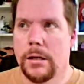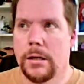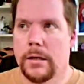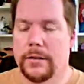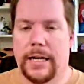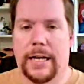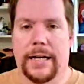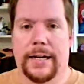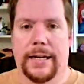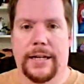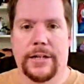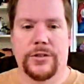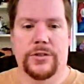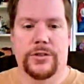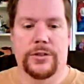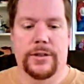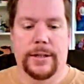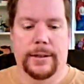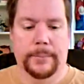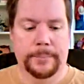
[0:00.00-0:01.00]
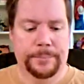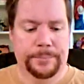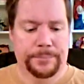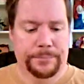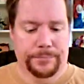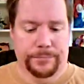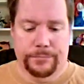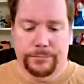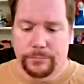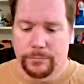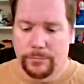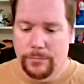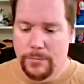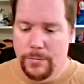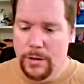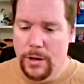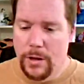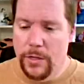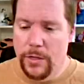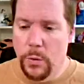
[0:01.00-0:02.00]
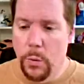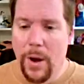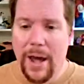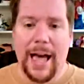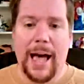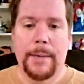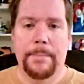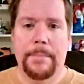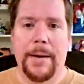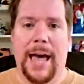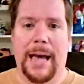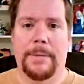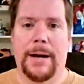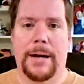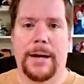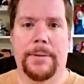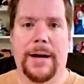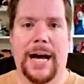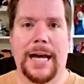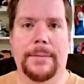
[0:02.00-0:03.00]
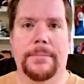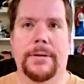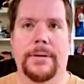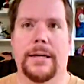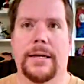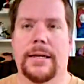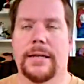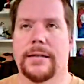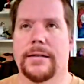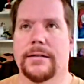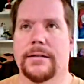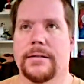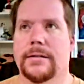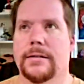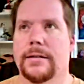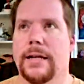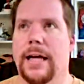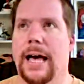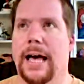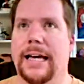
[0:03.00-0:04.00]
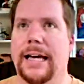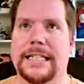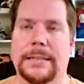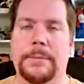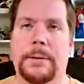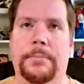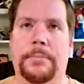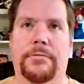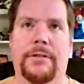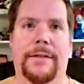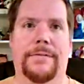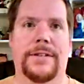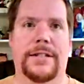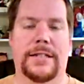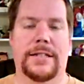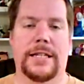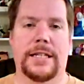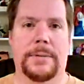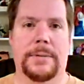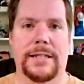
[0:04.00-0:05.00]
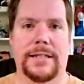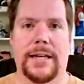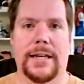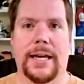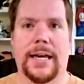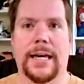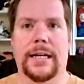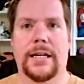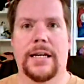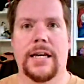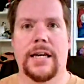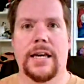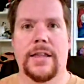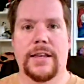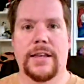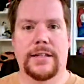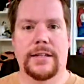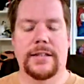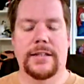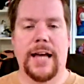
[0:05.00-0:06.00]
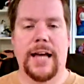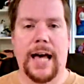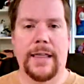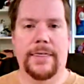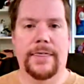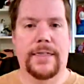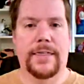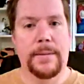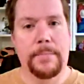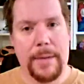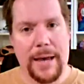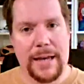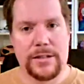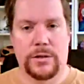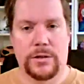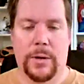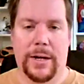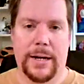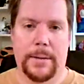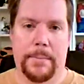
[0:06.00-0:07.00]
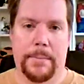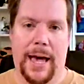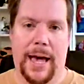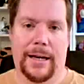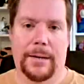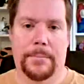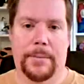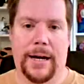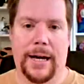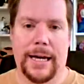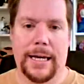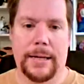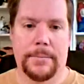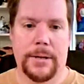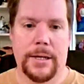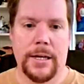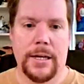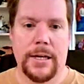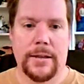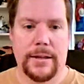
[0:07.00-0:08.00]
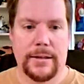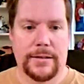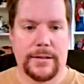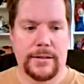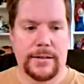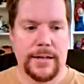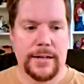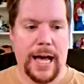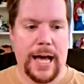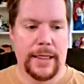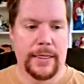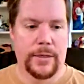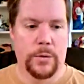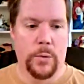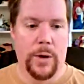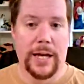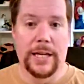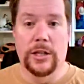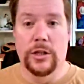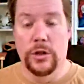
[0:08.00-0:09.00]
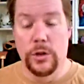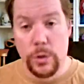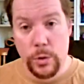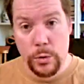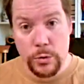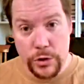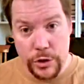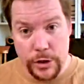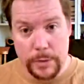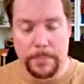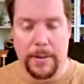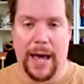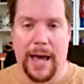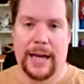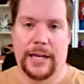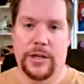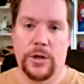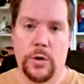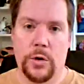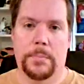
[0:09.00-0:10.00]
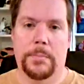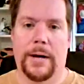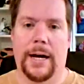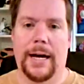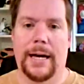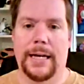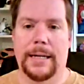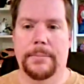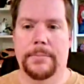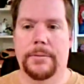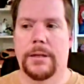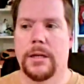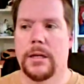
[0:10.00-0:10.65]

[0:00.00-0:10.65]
kind of interesting. The way I pack my pipe is, I guess let me preface this by saying, this is not the best way to pack a pipe. This is not the way you should pack your pipe.